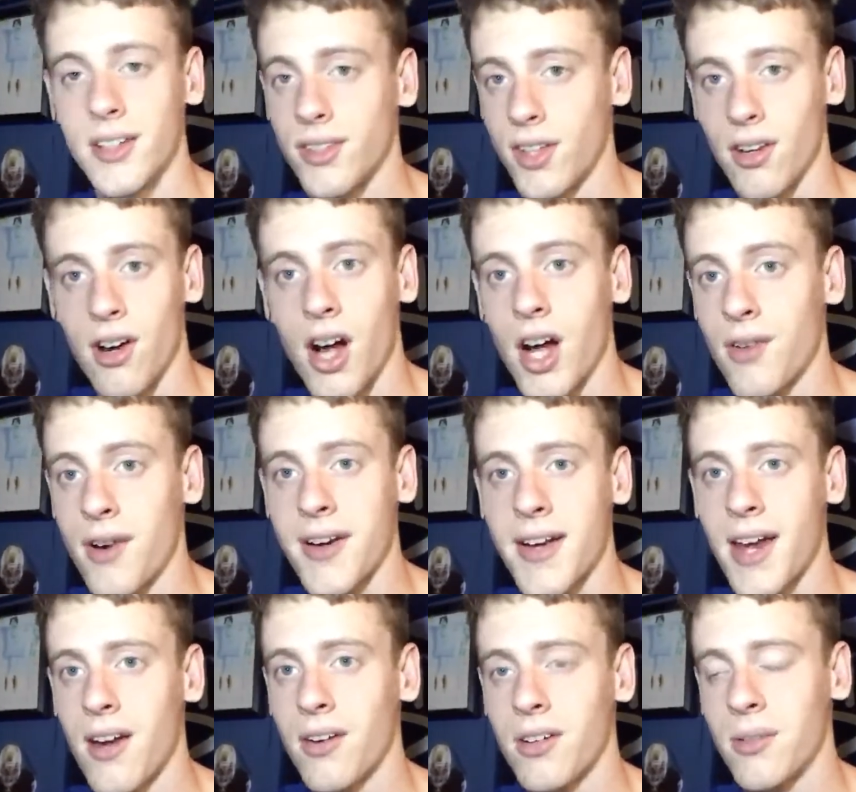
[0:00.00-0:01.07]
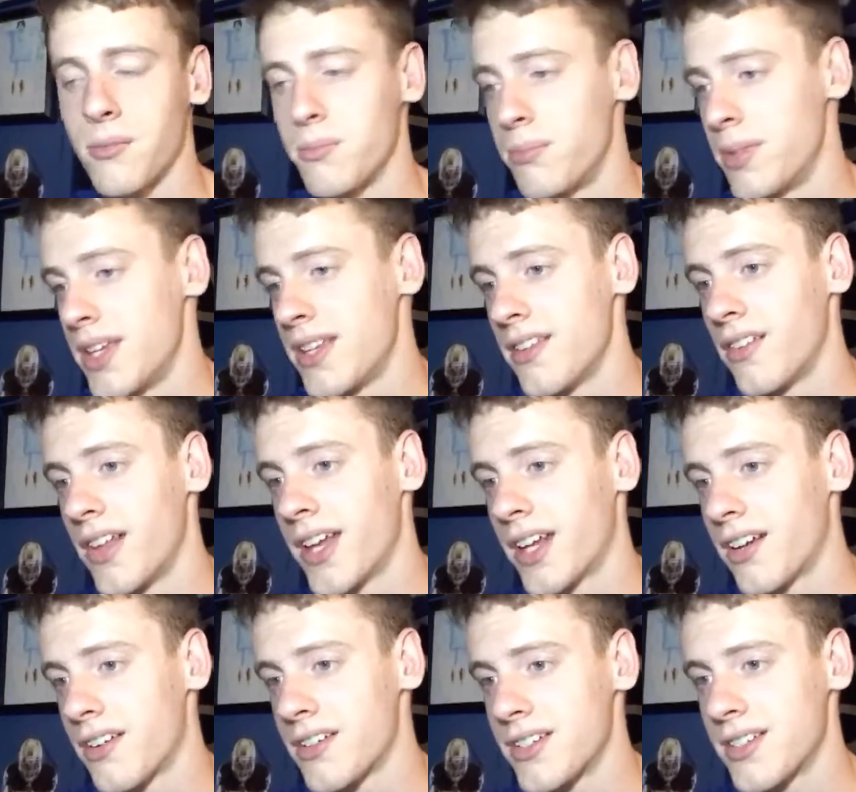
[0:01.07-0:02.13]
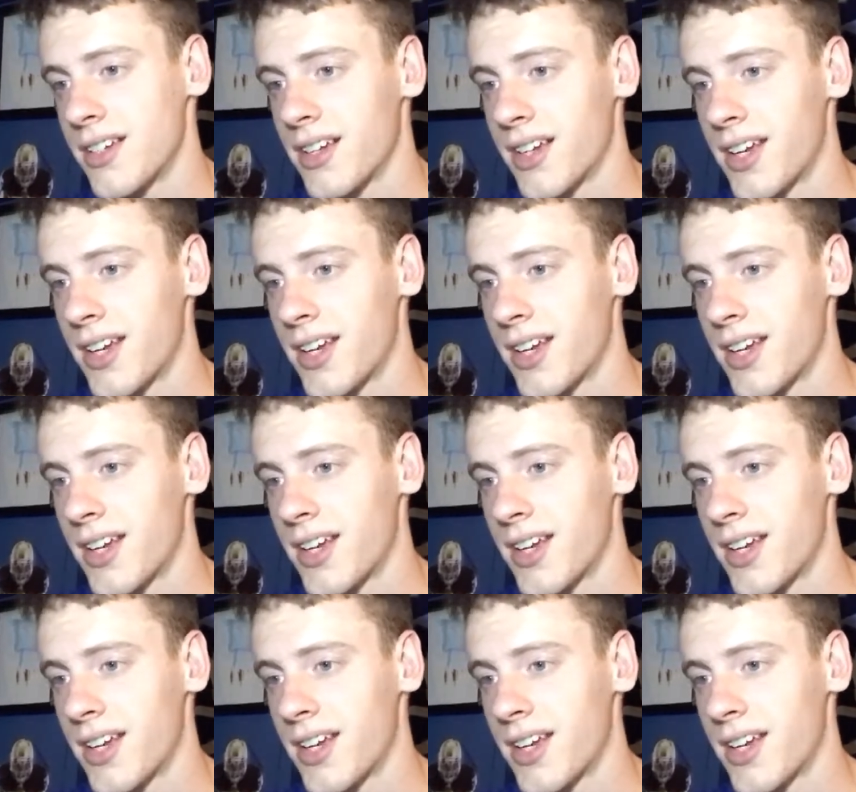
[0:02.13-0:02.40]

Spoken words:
They're hot right now, beating the Lakers,